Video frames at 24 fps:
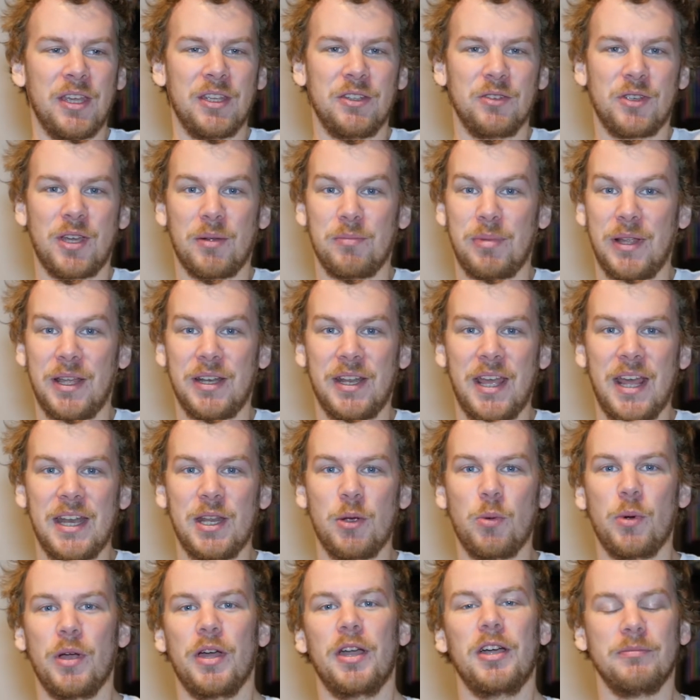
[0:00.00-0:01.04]
You can play it
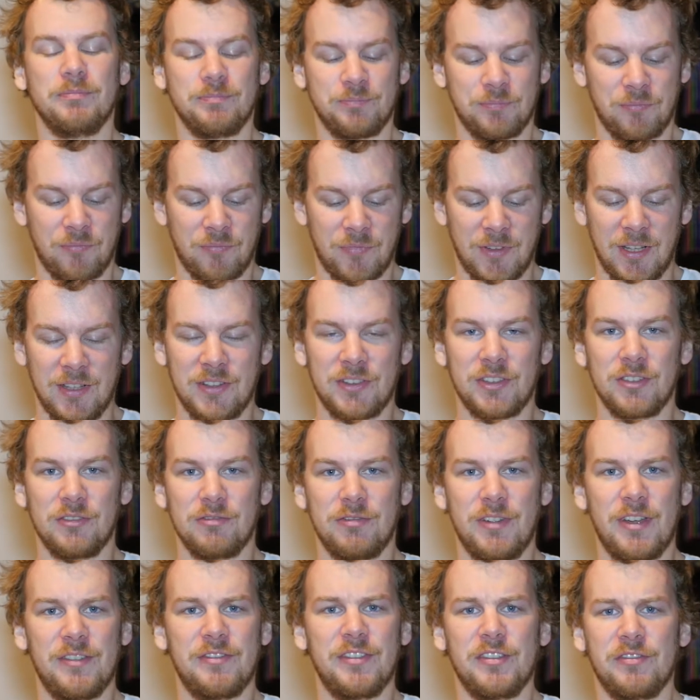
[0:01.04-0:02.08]
anywhere. It's a
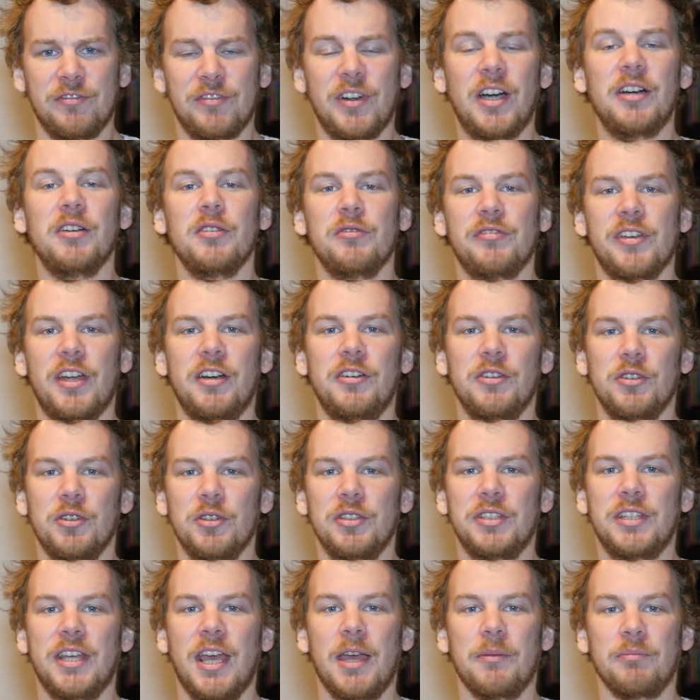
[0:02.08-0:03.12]
very, very, very
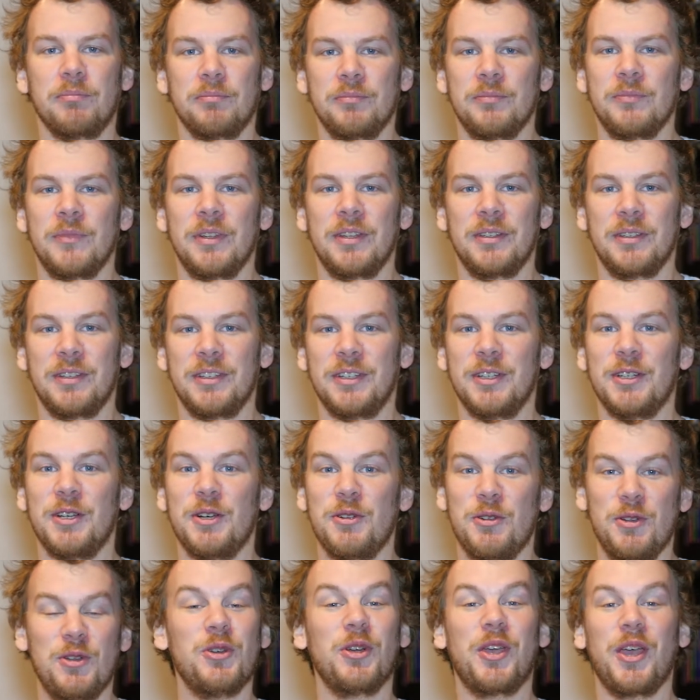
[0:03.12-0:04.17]
good game.
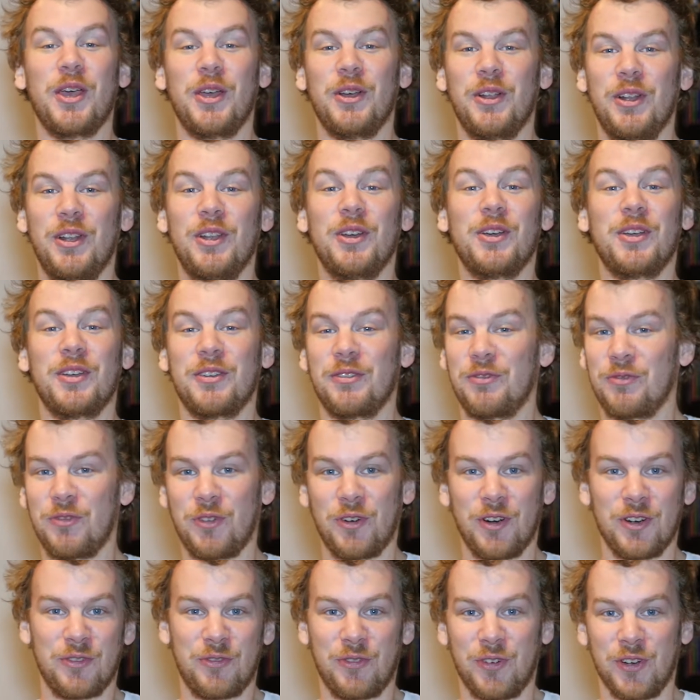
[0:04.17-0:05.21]
Look
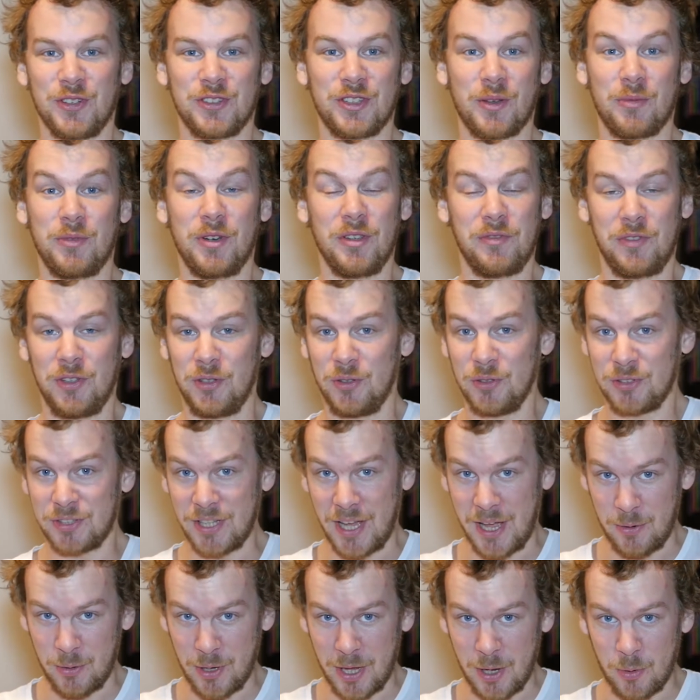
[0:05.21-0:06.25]
for some reviews.
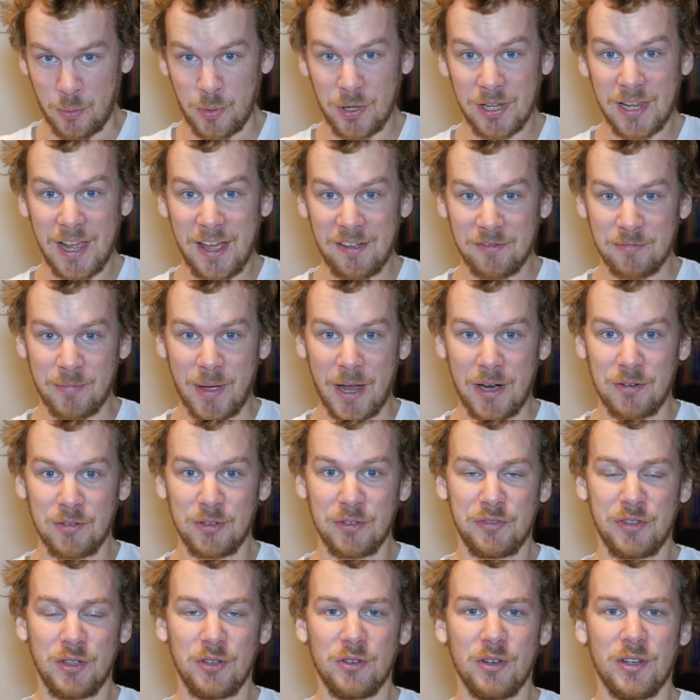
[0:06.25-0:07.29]
I will have my
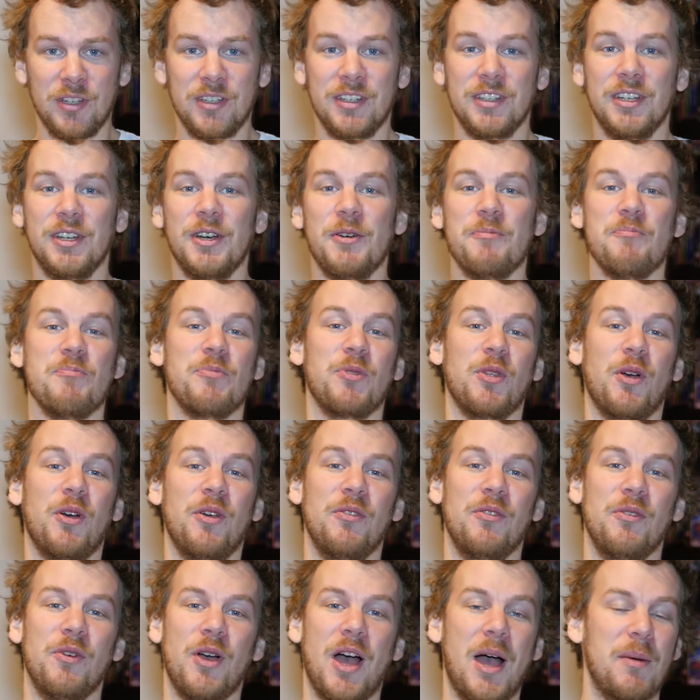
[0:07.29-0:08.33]
review
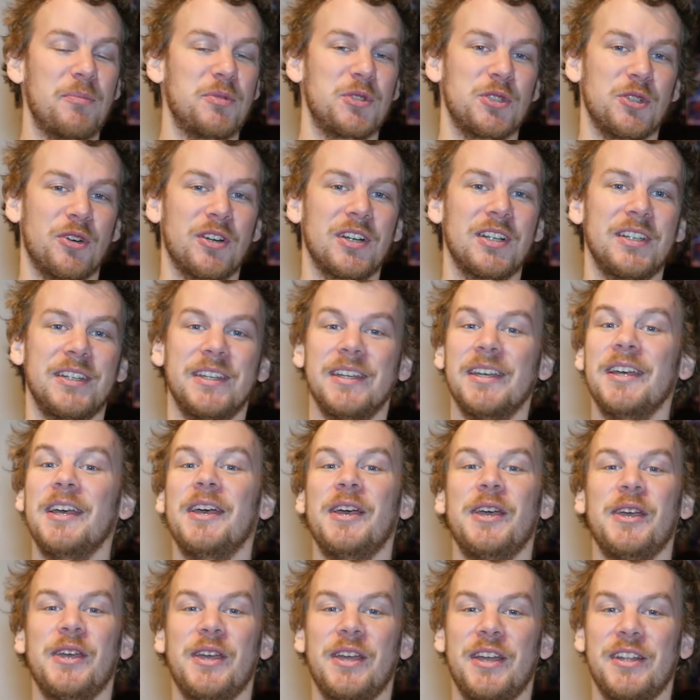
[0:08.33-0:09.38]
up shortly.
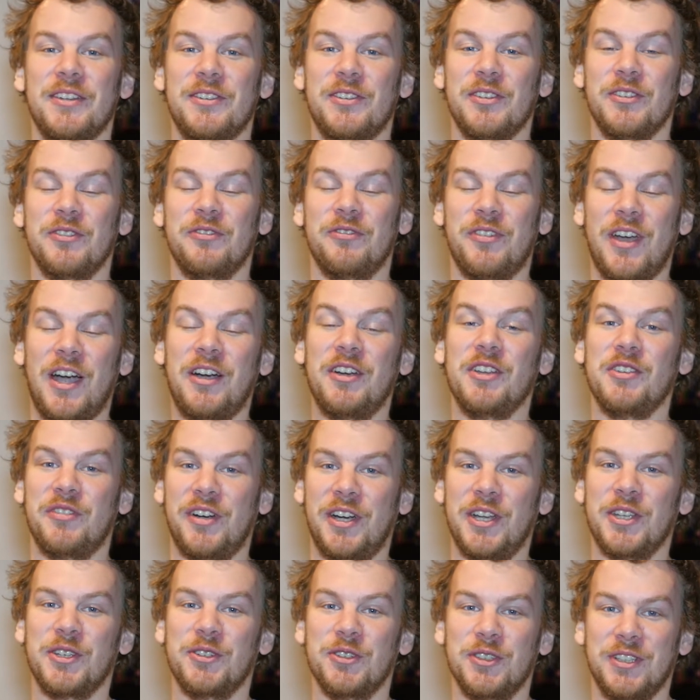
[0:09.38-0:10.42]
It's a very,
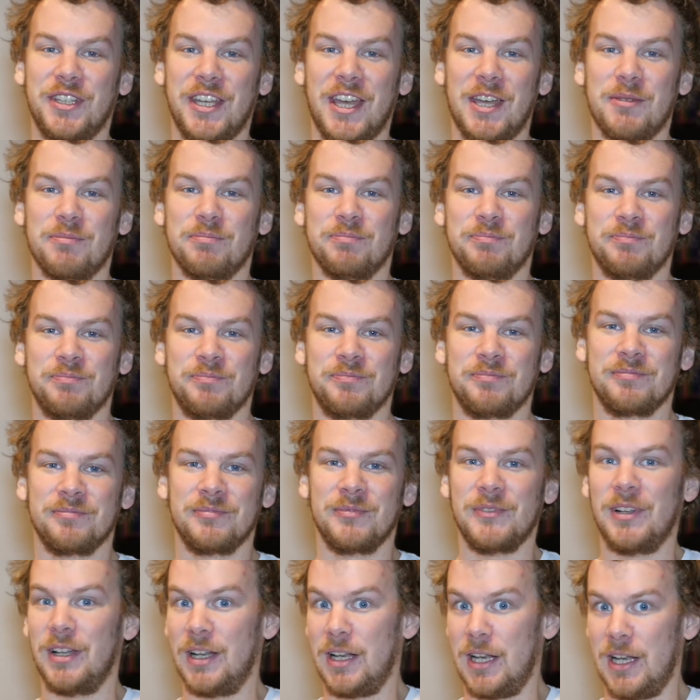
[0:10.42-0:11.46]
very good game.
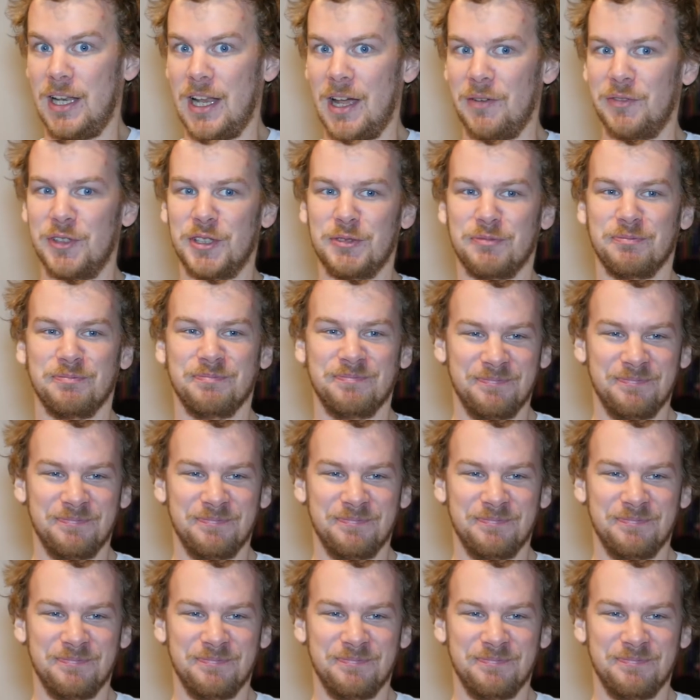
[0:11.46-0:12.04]
Love it.